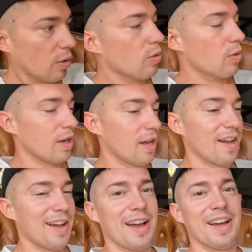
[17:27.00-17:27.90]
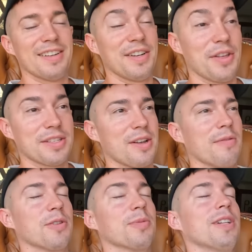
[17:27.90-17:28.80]
Oh, now that's
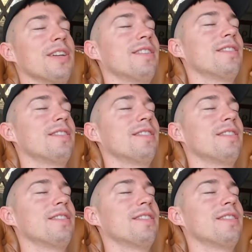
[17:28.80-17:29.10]
comfortable.